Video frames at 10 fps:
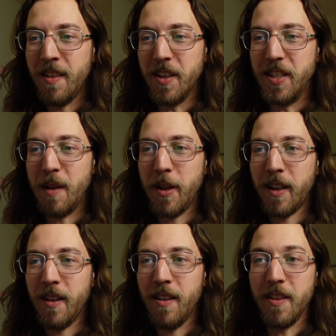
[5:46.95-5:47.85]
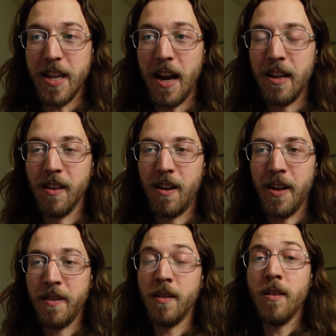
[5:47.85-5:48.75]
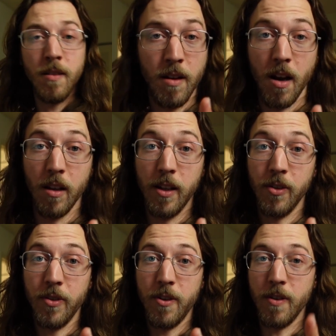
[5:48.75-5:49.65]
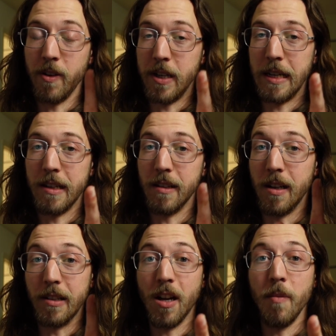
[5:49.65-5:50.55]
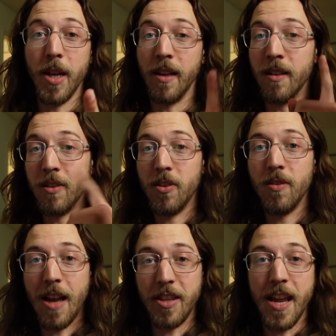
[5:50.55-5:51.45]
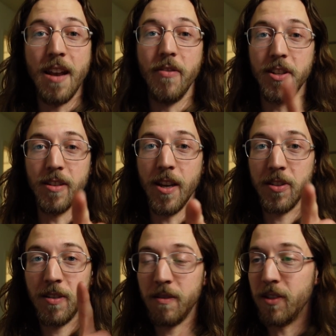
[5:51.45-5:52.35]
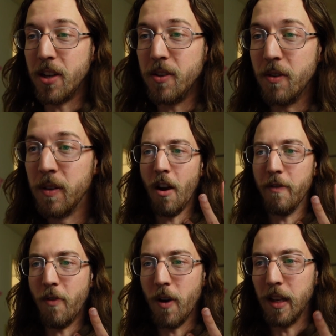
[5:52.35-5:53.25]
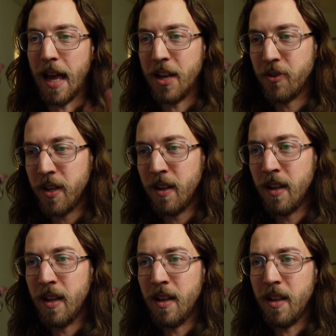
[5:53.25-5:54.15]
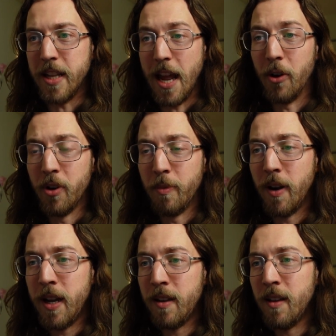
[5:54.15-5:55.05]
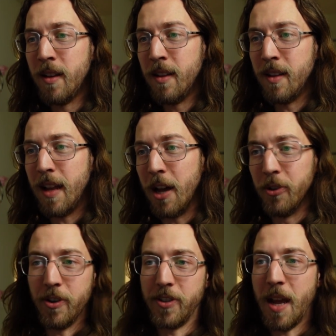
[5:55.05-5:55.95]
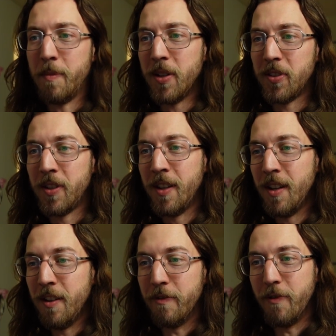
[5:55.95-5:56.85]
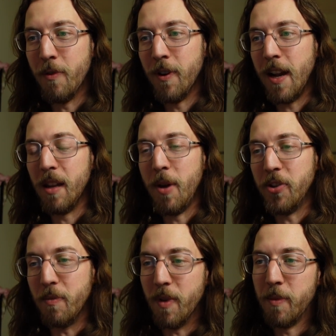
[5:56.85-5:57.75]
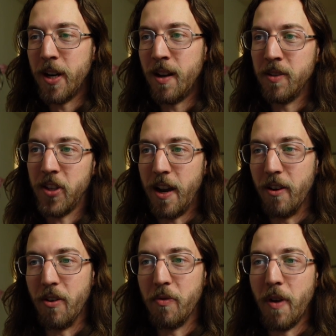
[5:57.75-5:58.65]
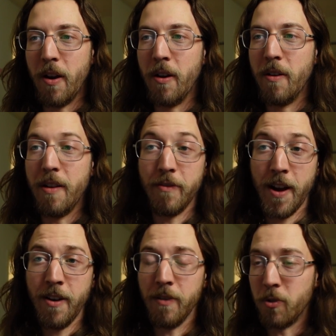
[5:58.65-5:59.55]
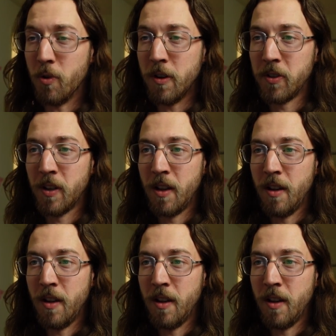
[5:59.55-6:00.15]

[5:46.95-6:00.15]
The Dybbuk, the Eidolon. A little note on the Eidolon coming at the end of this list. Stay tuned. Are for Eladrin, the Elderbrain, Elder Tempest, four Elemental Myrmidons, Air, Earth, Water, and Fire, of course.